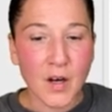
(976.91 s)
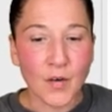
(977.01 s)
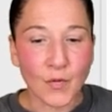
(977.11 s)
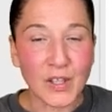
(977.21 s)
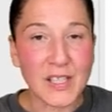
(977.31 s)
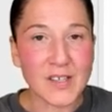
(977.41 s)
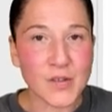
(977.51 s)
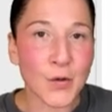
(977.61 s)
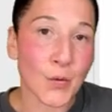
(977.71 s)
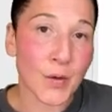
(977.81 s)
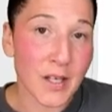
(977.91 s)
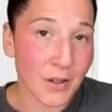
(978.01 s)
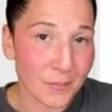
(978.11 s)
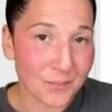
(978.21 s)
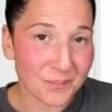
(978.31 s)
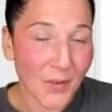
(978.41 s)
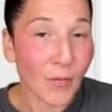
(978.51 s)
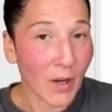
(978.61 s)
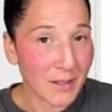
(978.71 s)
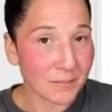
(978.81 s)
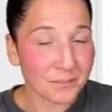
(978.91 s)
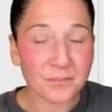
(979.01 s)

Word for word: release the greed, right?